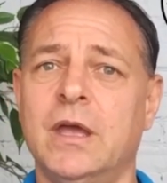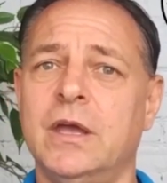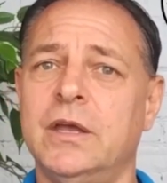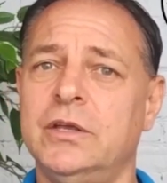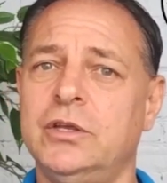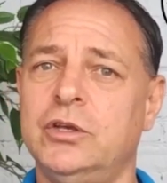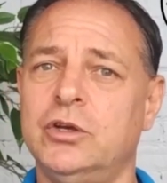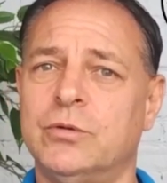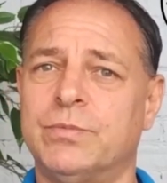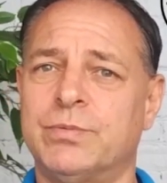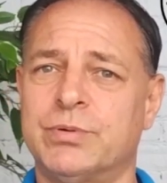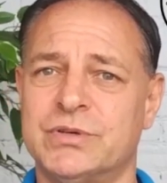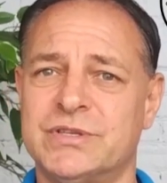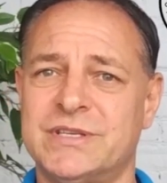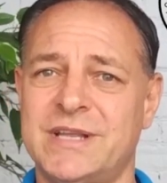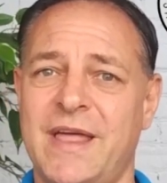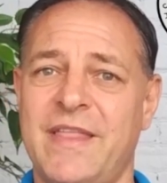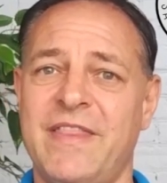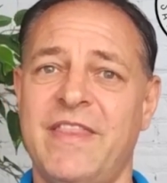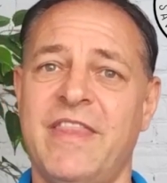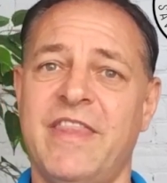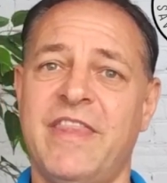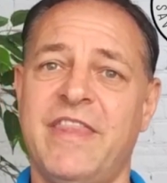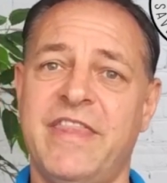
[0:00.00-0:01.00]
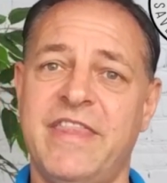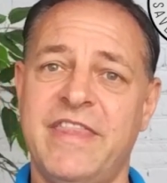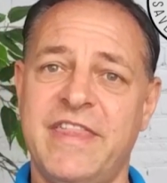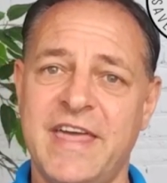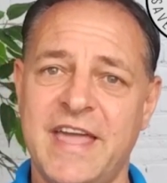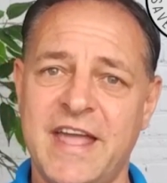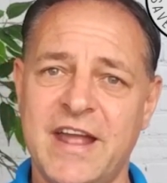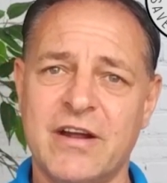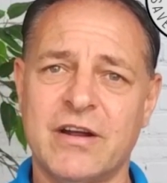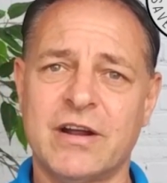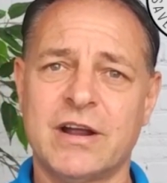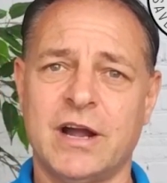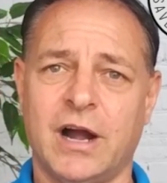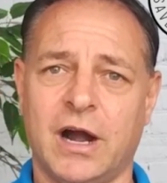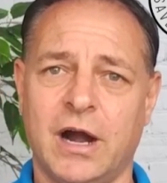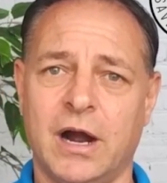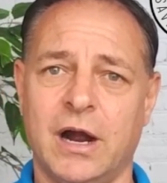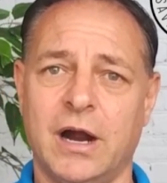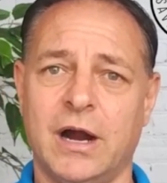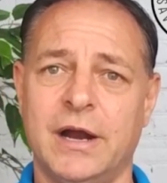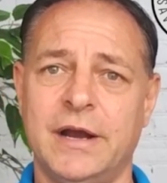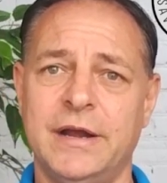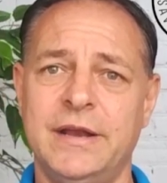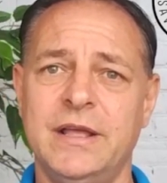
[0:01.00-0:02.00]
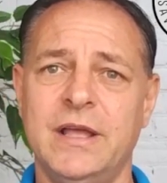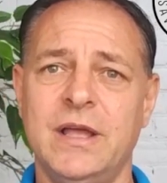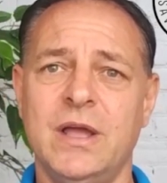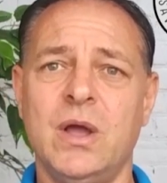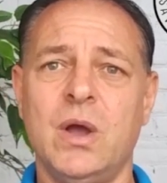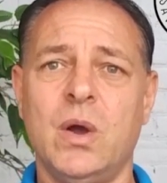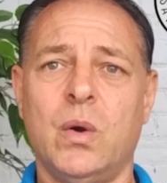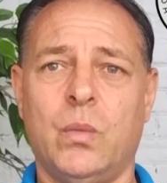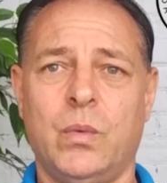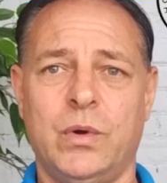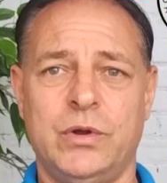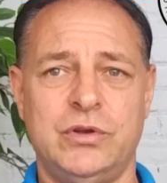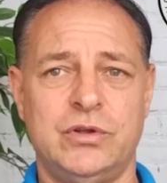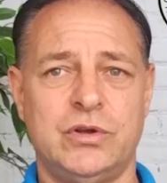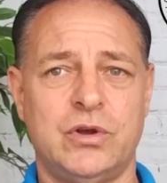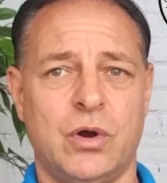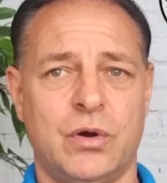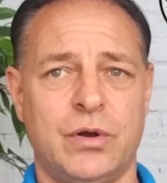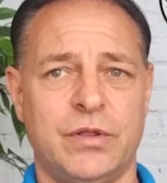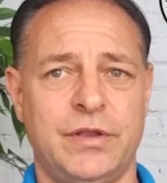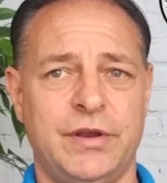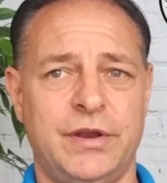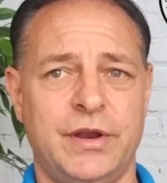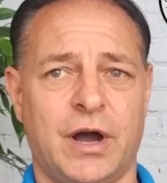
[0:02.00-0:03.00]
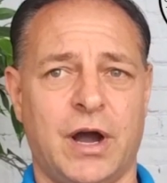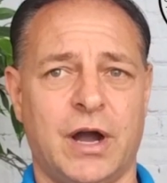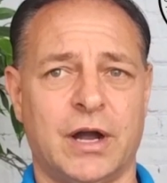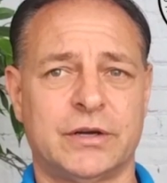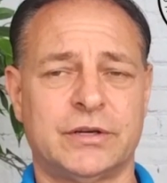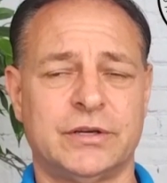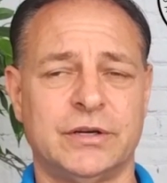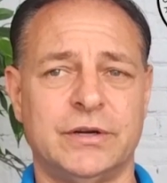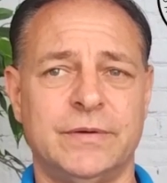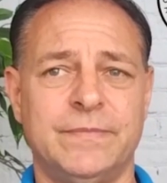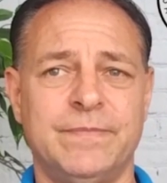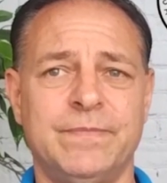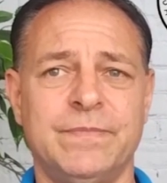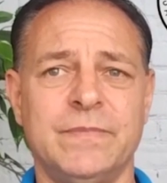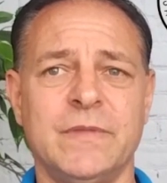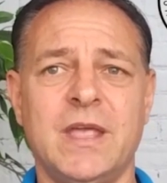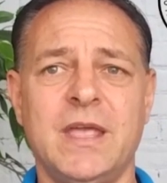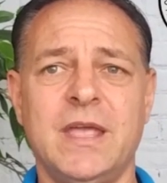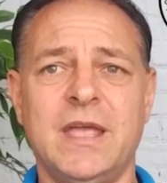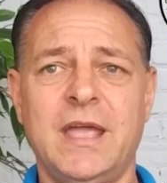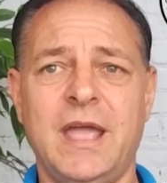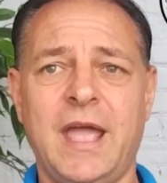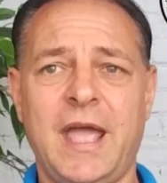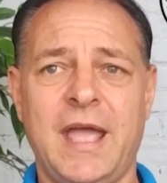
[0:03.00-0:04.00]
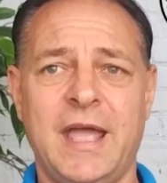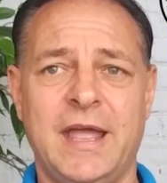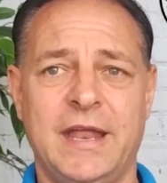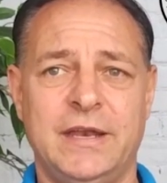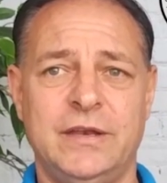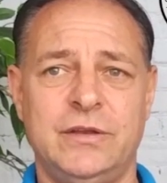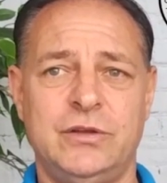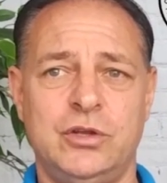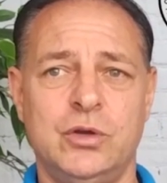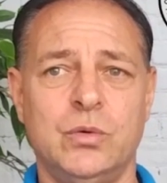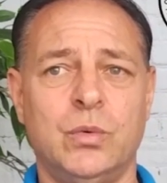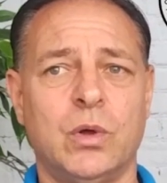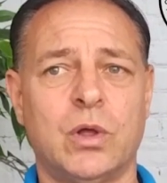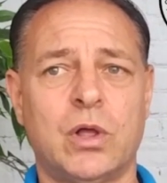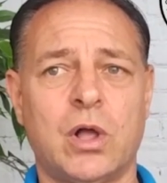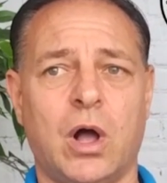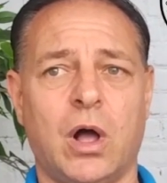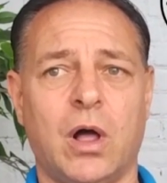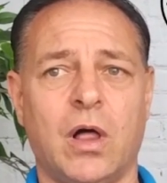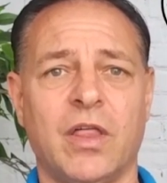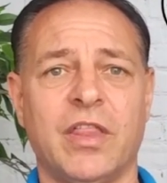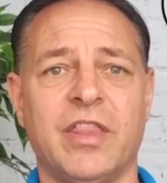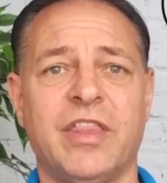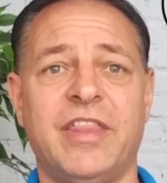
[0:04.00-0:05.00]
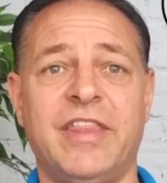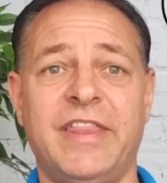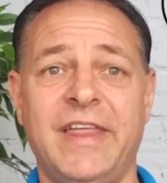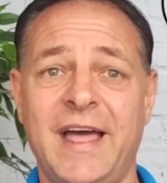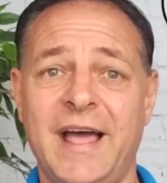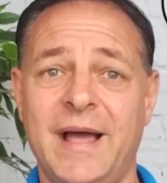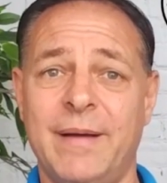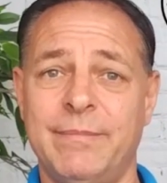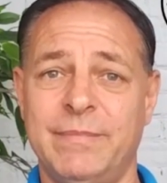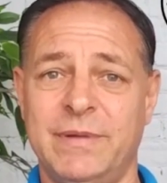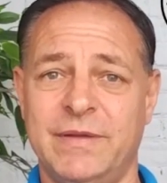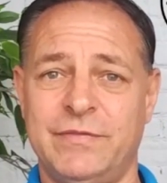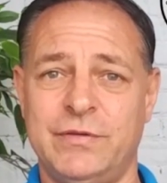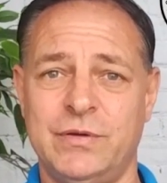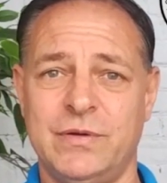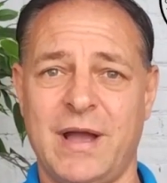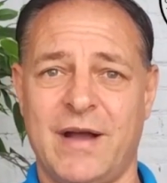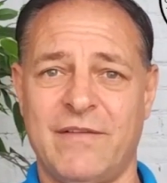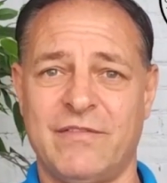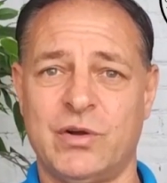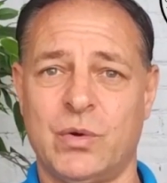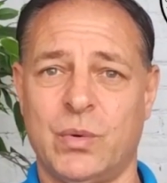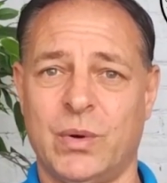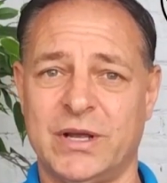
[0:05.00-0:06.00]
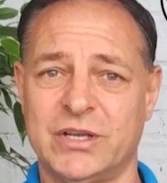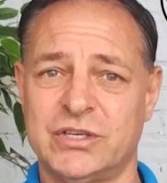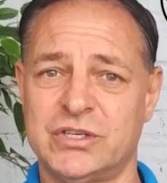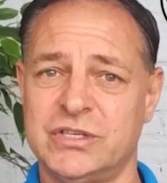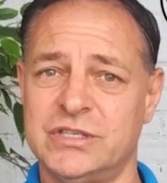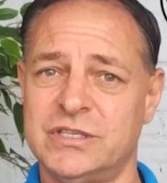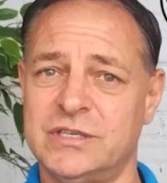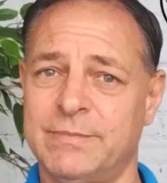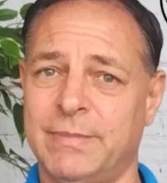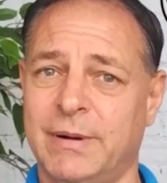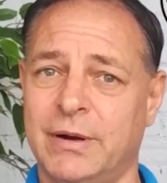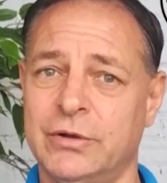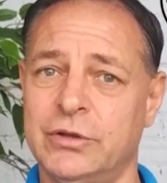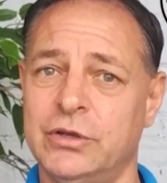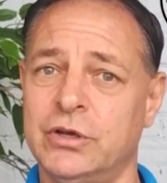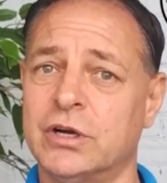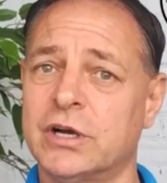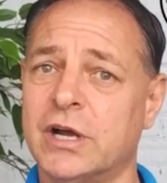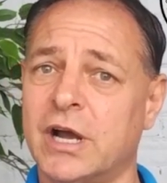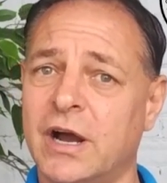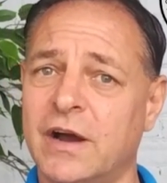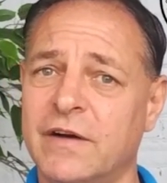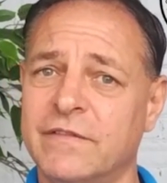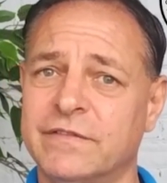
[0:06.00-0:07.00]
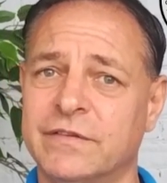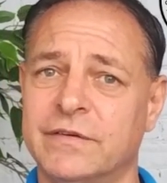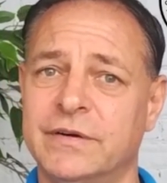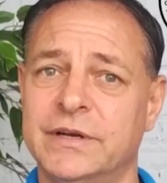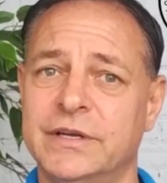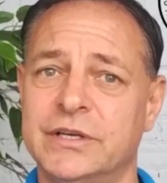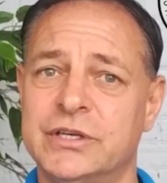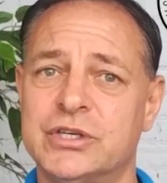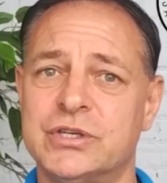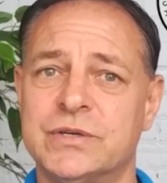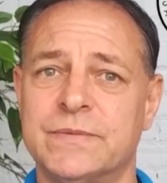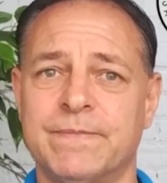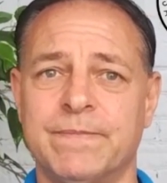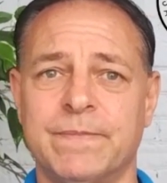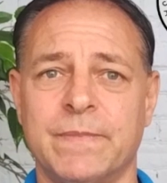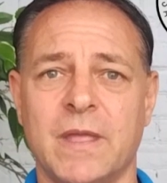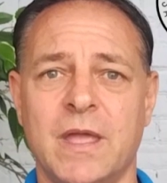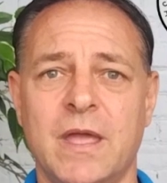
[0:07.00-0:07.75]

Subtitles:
You'll present their card when you go to the doctor, and you will call them if you have questions about your coverage.